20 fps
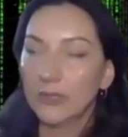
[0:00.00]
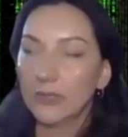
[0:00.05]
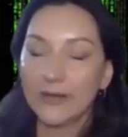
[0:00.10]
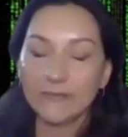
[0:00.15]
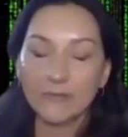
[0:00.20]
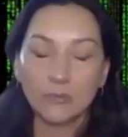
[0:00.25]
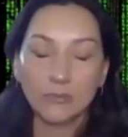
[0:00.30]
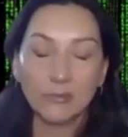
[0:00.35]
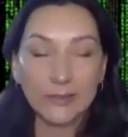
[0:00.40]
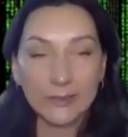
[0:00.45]

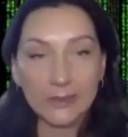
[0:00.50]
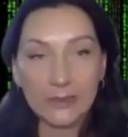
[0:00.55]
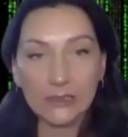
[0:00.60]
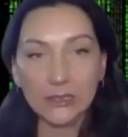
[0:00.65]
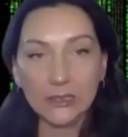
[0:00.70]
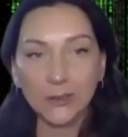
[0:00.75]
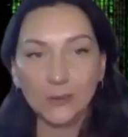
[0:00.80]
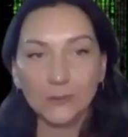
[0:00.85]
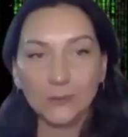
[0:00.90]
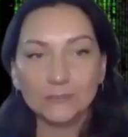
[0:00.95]
whatever we're
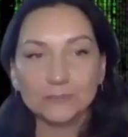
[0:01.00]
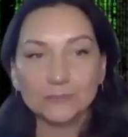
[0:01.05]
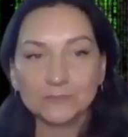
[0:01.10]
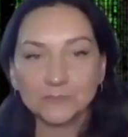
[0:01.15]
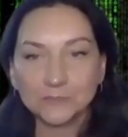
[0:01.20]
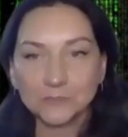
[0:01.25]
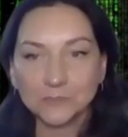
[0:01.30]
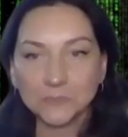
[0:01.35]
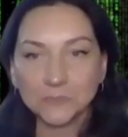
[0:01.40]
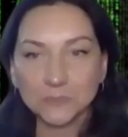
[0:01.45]
thinking.
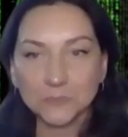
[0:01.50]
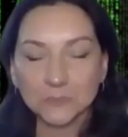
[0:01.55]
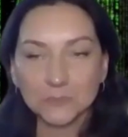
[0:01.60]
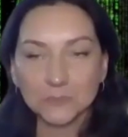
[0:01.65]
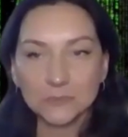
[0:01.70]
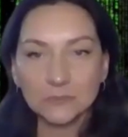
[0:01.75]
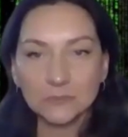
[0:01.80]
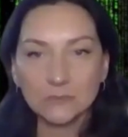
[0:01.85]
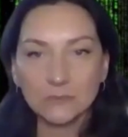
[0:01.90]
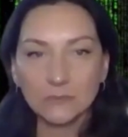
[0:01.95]

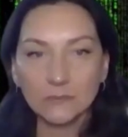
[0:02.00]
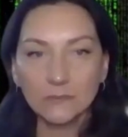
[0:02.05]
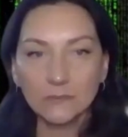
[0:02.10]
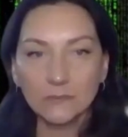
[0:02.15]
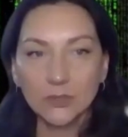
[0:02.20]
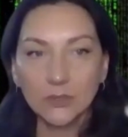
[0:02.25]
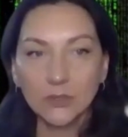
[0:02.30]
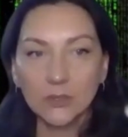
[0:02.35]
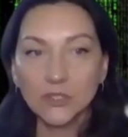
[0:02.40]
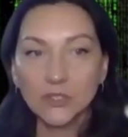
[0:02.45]

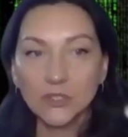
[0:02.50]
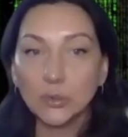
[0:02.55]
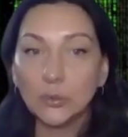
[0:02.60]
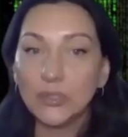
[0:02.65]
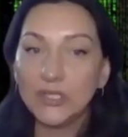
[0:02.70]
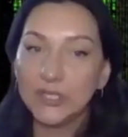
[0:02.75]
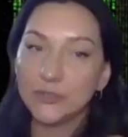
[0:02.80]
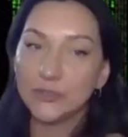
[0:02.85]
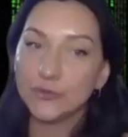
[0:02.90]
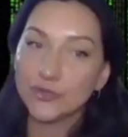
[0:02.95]

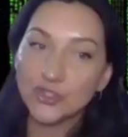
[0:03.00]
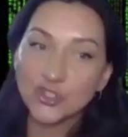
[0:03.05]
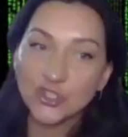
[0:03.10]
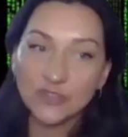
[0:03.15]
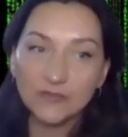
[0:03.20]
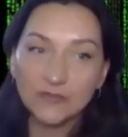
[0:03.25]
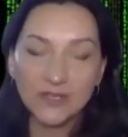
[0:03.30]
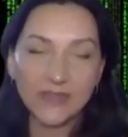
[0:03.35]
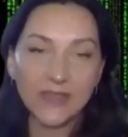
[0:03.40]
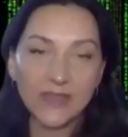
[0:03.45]
So we're here to
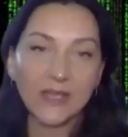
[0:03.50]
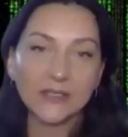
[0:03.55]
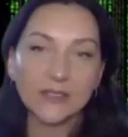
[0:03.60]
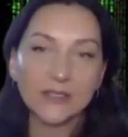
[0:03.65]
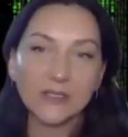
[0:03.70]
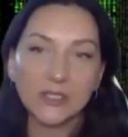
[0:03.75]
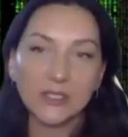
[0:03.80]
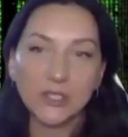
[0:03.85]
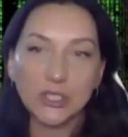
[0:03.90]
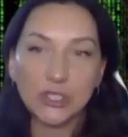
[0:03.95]
shift
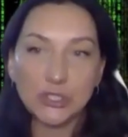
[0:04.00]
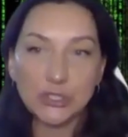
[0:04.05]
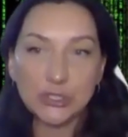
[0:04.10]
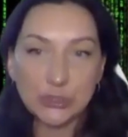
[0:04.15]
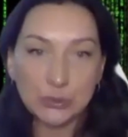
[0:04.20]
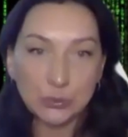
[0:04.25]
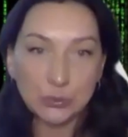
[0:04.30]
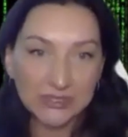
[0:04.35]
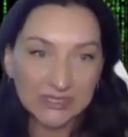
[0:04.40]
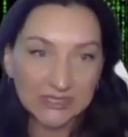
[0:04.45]
that
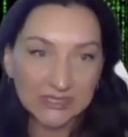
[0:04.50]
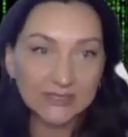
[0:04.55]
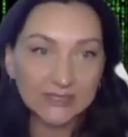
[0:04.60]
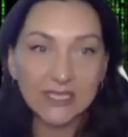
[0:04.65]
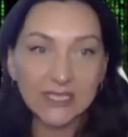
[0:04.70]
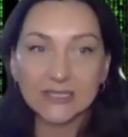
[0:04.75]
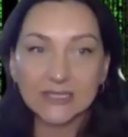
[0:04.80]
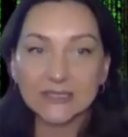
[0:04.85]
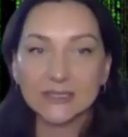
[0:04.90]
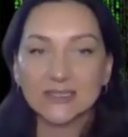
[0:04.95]
into
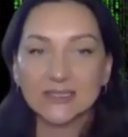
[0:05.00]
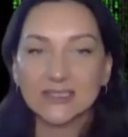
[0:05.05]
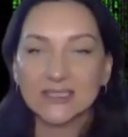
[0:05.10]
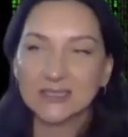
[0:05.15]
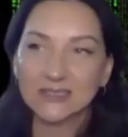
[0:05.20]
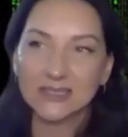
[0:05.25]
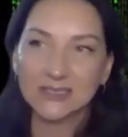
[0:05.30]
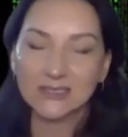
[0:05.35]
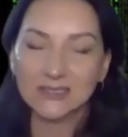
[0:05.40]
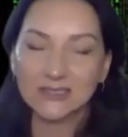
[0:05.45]
success.
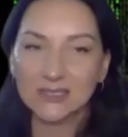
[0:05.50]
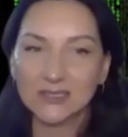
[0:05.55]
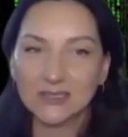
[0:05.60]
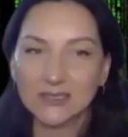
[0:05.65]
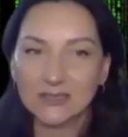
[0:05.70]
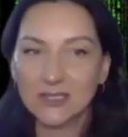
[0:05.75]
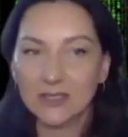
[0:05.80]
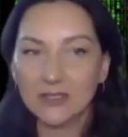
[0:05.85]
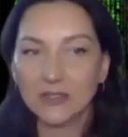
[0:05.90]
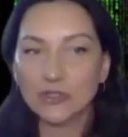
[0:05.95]
Success
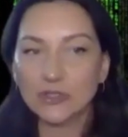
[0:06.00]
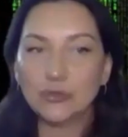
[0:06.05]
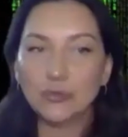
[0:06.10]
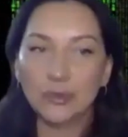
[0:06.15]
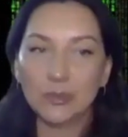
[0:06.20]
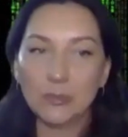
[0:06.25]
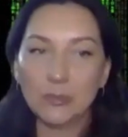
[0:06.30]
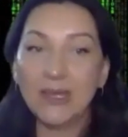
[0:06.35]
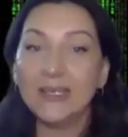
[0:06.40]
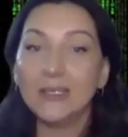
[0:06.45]
has nothing
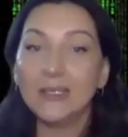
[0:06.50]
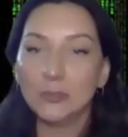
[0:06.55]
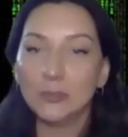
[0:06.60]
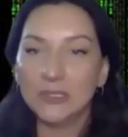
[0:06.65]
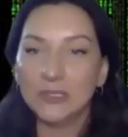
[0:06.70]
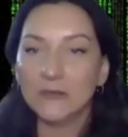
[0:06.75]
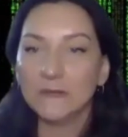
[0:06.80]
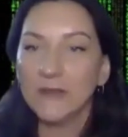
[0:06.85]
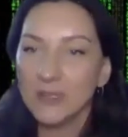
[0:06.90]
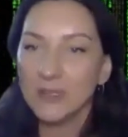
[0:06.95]
to do with
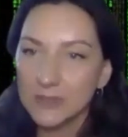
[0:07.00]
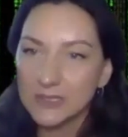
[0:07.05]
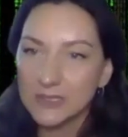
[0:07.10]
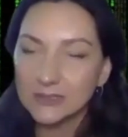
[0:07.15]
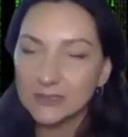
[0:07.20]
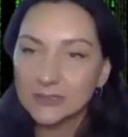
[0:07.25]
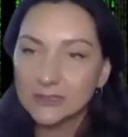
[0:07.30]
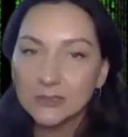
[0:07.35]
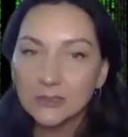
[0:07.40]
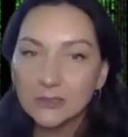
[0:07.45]
money or being
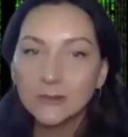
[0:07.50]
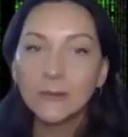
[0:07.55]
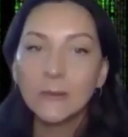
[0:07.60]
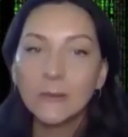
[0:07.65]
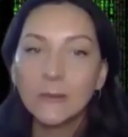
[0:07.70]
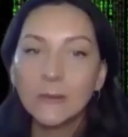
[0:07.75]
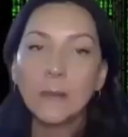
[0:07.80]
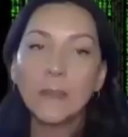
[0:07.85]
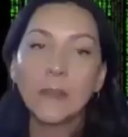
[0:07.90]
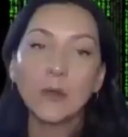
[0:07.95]
famous,
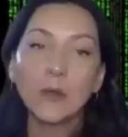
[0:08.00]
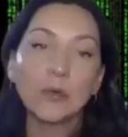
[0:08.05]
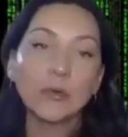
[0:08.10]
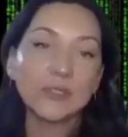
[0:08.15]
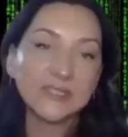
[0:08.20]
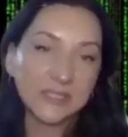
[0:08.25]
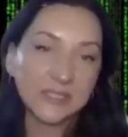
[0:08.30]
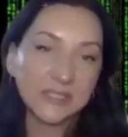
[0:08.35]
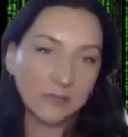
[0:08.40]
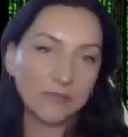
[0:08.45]

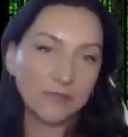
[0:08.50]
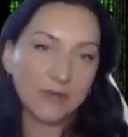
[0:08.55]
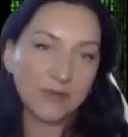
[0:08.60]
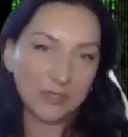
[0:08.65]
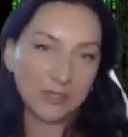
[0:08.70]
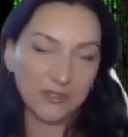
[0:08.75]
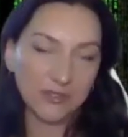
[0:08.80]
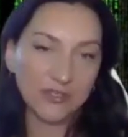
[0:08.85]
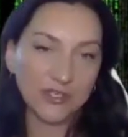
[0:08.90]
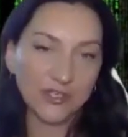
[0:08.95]
or
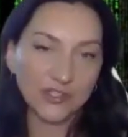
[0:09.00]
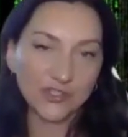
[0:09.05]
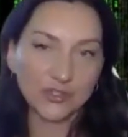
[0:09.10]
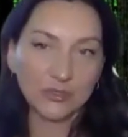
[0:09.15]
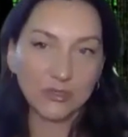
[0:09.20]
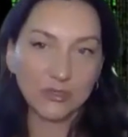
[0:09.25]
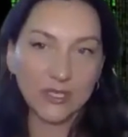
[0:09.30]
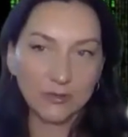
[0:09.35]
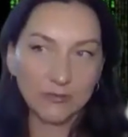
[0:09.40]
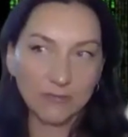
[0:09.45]

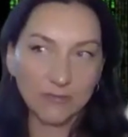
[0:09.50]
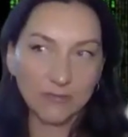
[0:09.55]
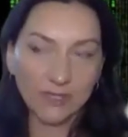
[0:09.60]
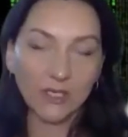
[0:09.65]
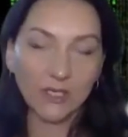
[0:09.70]
self-recognition, like